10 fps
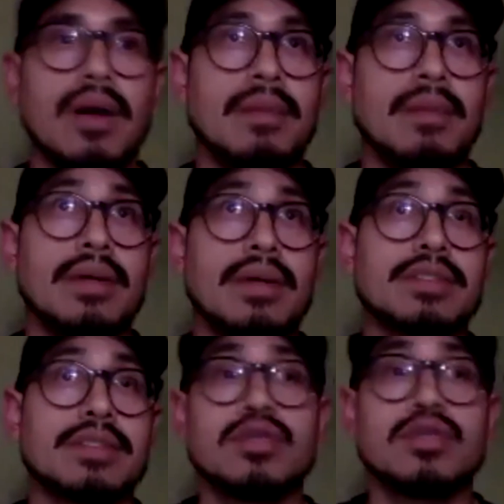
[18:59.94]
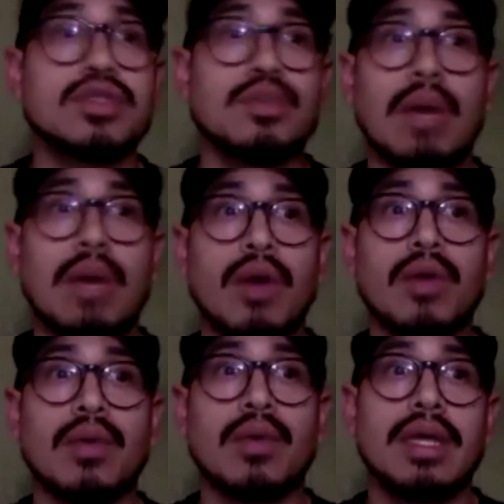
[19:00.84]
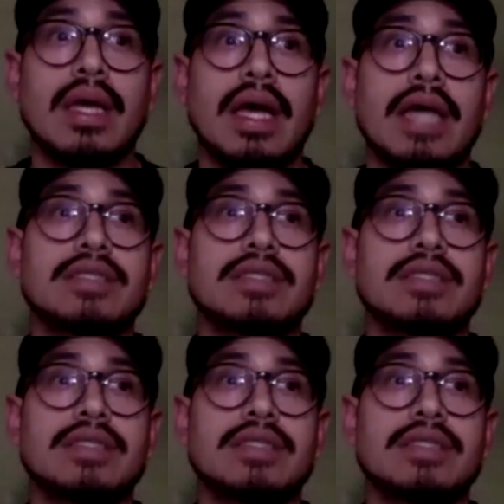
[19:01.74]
institutions you might work with actually